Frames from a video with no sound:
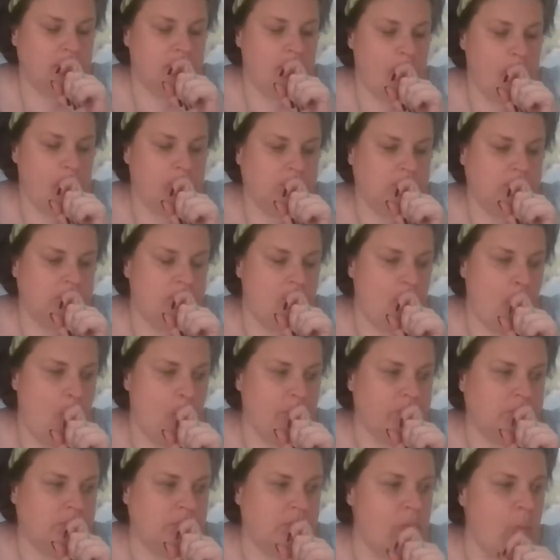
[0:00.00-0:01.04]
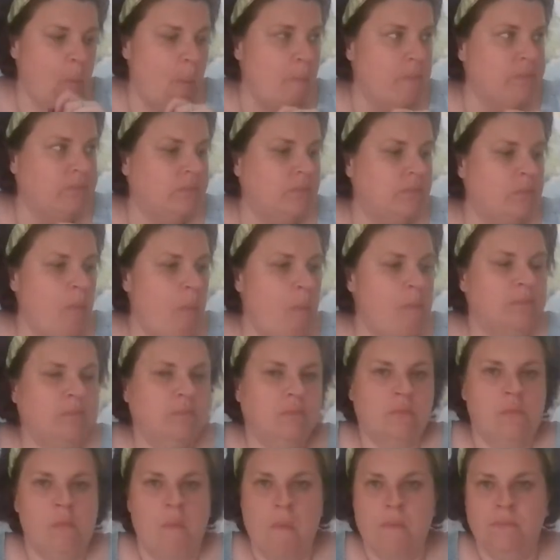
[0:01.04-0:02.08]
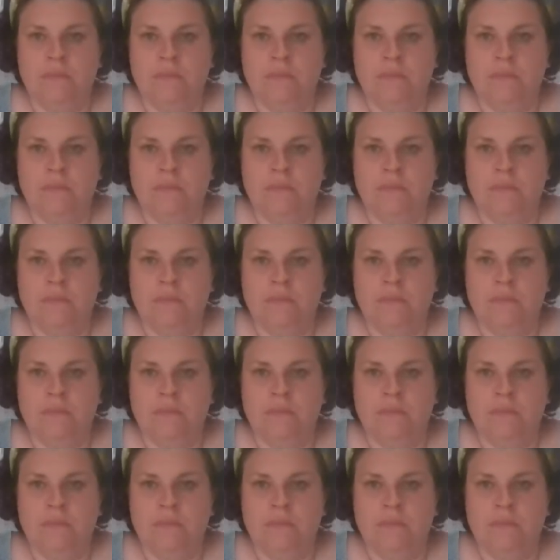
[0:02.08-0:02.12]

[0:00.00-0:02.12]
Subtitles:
Speaking of, I shall have some with pita bread.